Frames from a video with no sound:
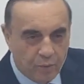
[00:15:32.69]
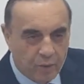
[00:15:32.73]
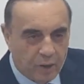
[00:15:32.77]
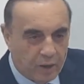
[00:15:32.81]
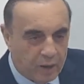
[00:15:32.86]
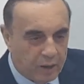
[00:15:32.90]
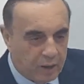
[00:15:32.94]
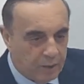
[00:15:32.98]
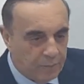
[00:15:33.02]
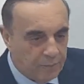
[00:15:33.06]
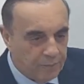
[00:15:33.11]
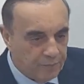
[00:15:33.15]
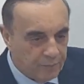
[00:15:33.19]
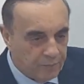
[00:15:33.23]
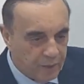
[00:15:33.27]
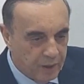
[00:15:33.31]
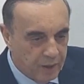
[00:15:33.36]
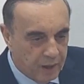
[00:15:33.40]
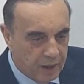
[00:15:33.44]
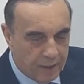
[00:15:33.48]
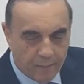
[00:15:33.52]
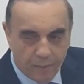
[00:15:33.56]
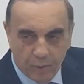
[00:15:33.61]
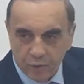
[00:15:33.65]
One day I
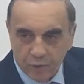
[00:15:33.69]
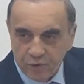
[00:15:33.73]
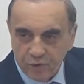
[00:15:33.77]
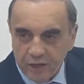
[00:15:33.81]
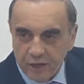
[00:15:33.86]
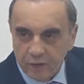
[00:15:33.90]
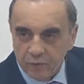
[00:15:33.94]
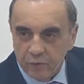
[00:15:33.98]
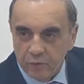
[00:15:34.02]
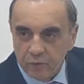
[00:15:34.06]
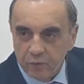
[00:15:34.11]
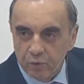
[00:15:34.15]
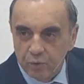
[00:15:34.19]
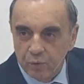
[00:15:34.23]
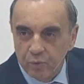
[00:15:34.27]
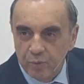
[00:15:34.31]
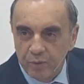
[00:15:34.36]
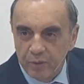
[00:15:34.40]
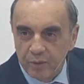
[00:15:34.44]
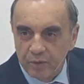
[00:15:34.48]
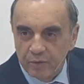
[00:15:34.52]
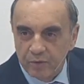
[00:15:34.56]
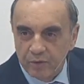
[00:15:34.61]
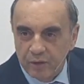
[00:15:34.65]
went to YouTube
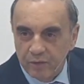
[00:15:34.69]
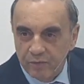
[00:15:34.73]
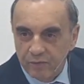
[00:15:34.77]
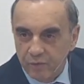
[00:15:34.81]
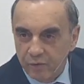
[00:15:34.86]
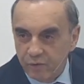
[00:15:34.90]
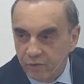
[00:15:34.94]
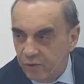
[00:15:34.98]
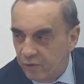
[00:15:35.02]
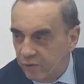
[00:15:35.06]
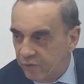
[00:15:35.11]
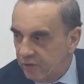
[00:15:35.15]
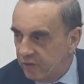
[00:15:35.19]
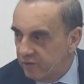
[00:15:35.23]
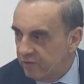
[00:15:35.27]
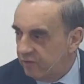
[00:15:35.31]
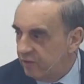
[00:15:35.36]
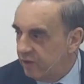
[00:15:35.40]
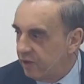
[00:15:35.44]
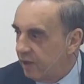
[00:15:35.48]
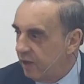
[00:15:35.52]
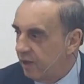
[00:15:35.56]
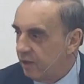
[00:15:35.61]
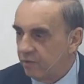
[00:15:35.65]
and building
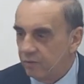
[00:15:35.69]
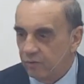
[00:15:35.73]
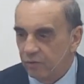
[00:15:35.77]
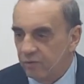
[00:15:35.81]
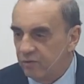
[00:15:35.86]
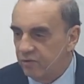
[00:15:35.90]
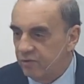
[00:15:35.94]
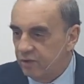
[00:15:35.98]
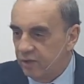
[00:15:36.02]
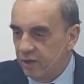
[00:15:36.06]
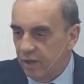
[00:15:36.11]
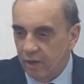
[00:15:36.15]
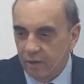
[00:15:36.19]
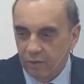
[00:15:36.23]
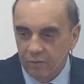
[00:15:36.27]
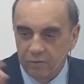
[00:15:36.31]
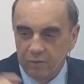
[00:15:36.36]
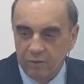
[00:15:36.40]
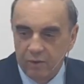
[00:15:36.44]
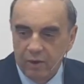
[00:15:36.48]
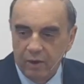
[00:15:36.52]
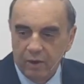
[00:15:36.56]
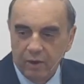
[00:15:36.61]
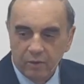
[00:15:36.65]
a turbine, I had to
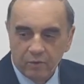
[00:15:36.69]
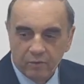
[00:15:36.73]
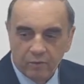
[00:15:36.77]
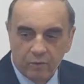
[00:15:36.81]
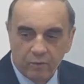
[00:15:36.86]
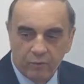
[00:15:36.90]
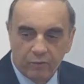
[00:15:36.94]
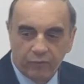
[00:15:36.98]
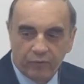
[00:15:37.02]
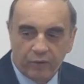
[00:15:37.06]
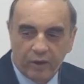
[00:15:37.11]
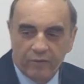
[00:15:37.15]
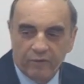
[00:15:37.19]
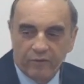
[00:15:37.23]
turn off